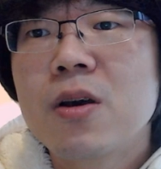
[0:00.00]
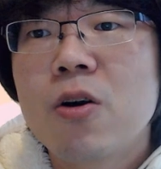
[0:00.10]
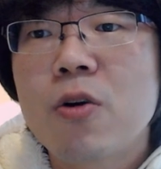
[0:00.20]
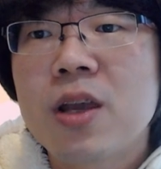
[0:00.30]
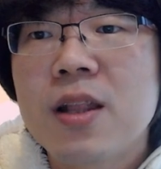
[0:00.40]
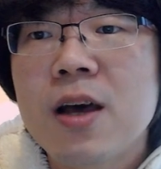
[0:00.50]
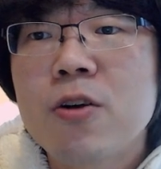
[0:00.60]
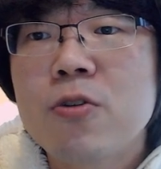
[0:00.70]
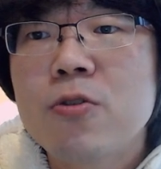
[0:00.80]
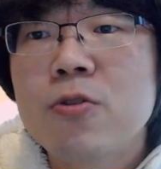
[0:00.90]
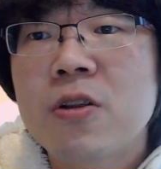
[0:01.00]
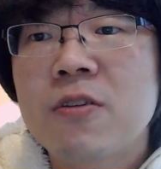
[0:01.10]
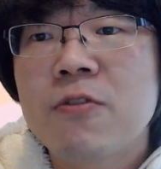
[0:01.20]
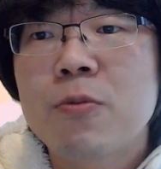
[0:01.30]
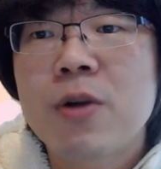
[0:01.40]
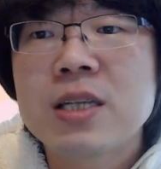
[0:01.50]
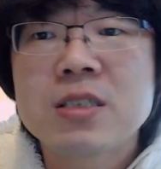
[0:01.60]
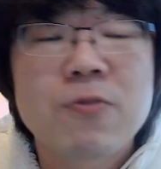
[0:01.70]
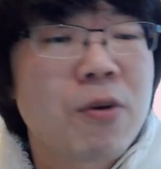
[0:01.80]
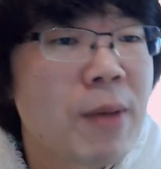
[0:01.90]
Okay, now if you
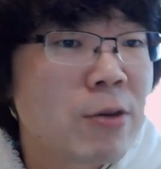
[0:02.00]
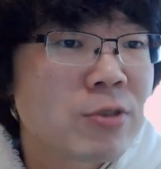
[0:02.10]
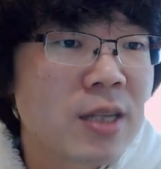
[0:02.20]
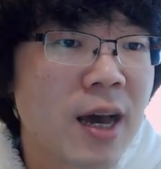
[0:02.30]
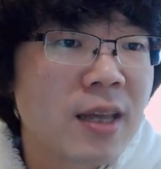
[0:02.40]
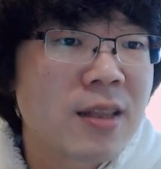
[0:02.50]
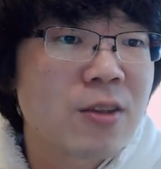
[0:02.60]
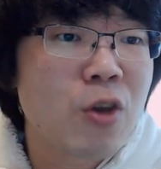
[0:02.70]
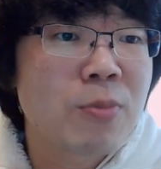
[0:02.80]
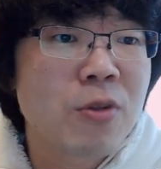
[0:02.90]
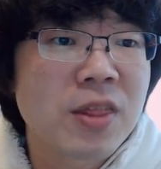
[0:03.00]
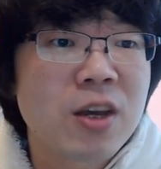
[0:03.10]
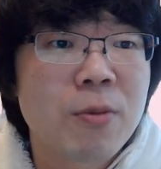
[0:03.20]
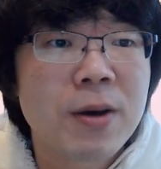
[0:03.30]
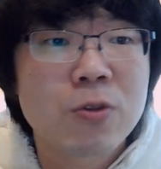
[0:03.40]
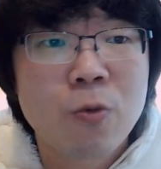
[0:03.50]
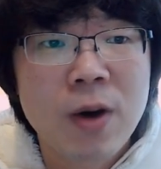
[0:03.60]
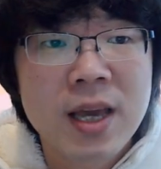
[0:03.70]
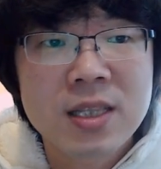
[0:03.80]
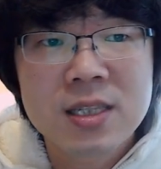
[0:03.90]
press from outside, then you have to think about the
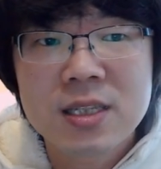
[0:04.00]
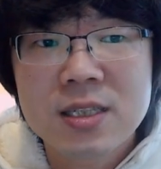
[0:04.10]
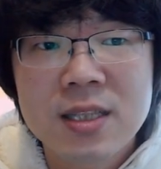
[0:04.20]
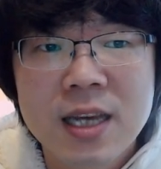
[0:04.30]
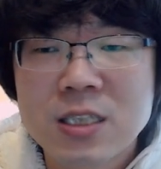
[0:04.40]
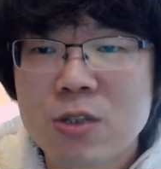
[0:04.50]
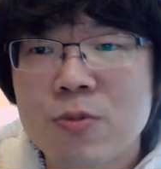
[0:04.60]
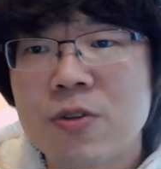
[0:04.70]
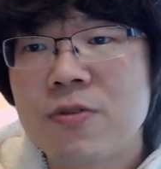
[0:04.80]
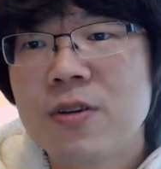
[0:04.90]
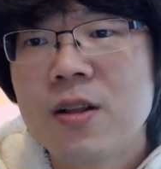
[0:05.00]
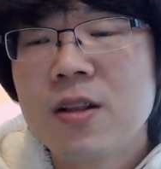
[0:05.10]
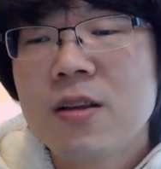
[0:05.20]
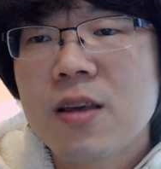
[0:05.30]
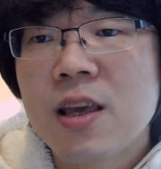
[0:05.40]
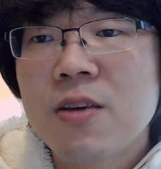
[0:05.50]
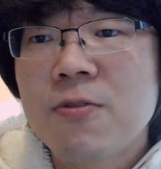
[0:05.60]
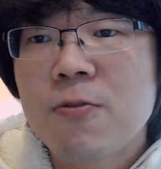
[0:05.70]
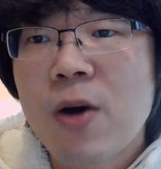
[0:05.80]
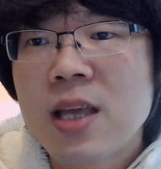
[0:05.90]
white next to move.
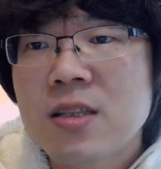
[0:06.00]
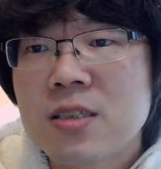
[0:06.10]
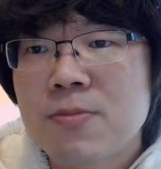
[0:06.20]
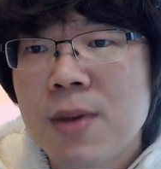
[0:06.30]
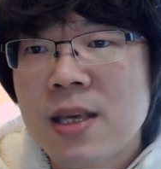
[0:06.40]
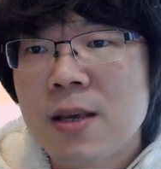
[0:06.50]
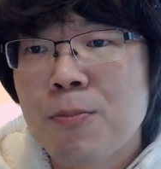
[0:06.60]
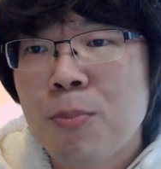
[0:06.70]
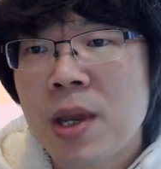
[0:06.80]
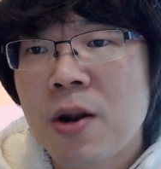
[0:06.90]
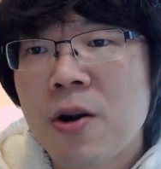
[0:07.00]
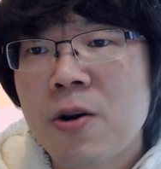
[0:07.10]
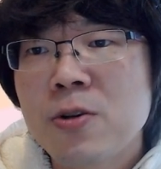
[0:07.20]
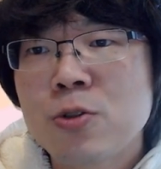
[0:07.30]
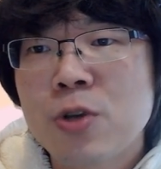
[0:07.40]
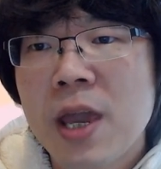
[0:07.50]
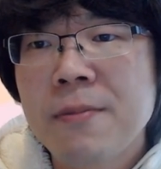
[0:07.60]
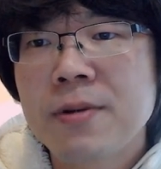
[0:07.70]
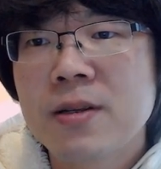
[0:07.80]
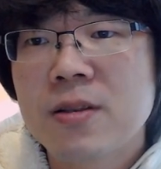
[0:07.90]
If white is making bigger
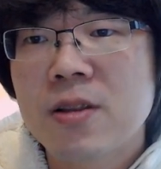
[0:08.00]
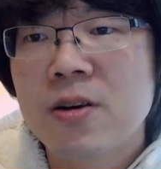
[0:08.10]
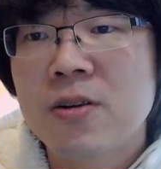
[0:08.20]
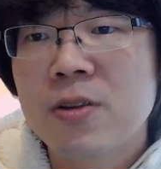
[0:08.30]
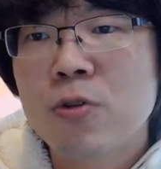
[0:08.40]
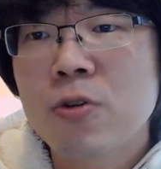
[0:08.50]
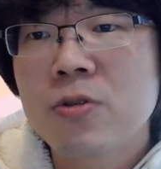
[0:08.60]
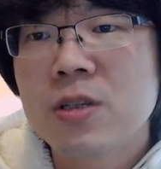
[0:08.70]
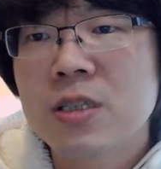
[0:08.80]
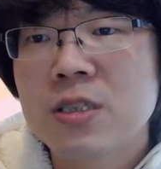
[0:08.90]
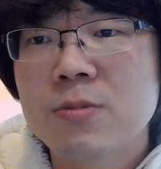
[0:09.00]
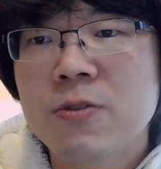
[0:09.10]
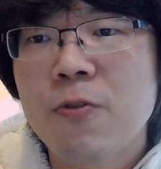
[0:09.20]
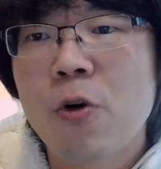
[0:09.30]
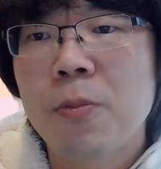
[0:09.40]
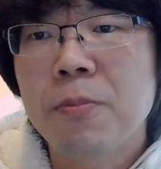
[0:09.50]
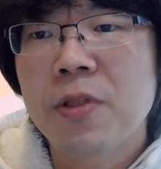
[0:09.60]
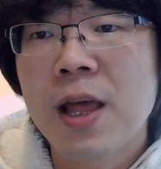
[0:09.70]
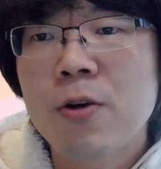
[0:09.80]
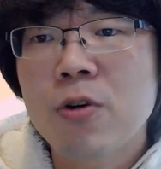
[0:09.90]
shape, then you know it seems full.
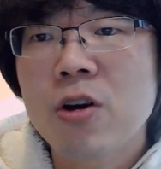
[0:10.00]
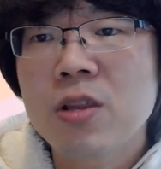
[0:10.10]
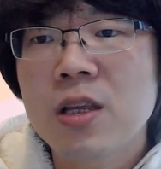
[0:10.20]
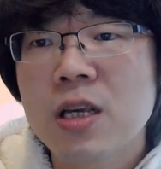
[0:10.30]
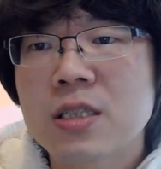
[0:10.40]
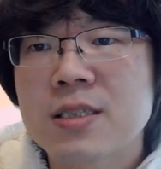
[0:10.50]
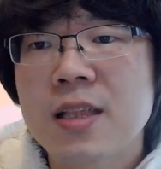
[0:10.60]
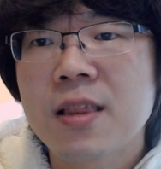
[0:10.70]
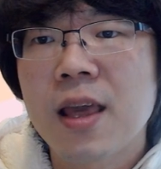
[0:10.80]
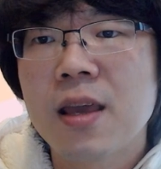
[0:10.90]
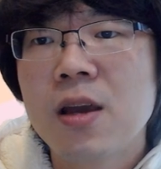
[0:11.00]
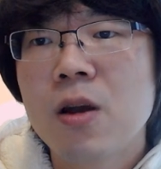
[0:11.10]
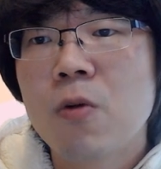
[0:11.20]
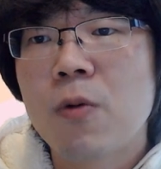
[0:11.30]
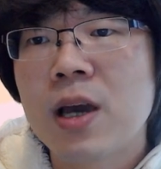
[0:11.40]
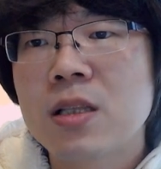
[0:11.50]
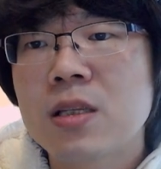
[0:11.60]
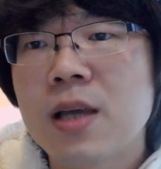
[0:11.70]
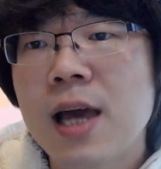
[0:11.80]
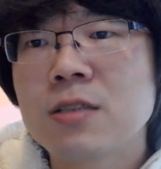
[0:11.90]
But now cutting is sente. White
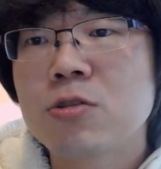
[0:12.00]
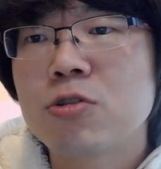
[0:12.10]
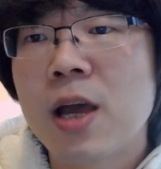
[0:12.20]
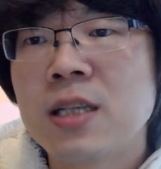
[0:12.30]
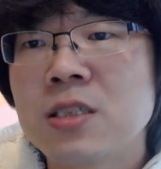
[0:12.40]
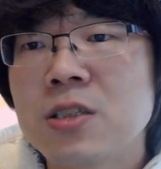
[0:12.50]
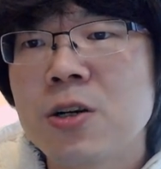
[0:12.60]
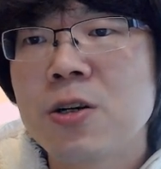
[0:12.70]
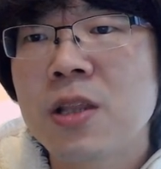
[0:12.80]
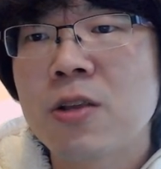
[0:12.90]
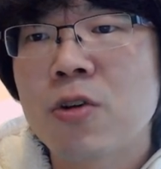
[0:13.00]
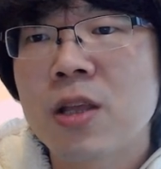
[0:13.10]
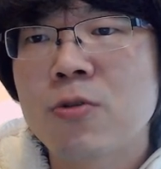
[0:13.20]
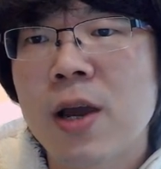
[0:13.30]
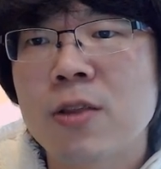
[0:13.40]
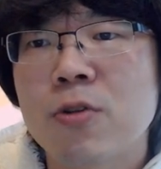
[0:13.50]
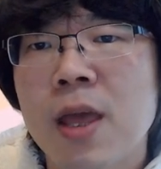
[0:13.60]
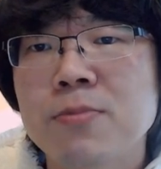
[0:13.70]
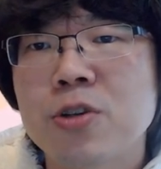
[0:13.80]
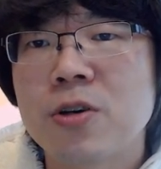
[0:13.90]
has to answer, then you can try to
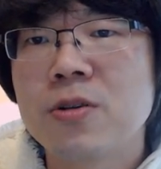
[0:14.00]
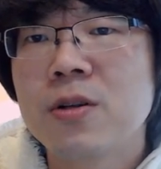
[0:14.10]
capture.